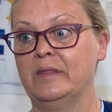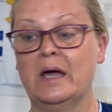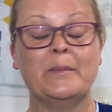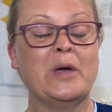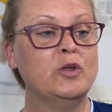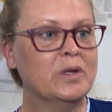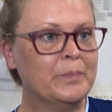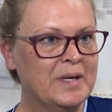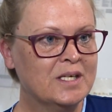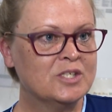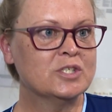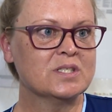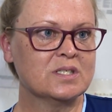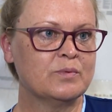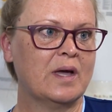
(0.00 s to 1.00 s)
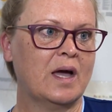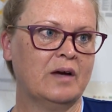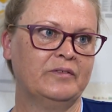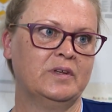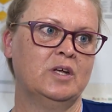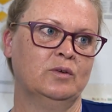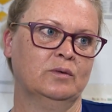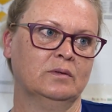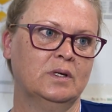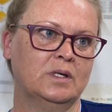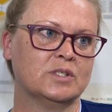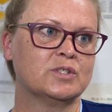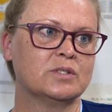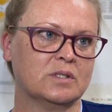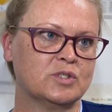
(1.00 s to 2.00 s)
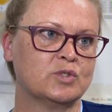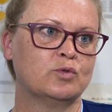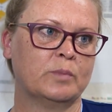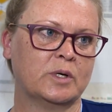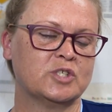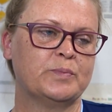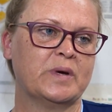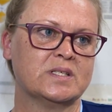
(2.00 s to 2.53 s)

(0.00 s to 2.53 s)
The amount of patients we have now, it's so much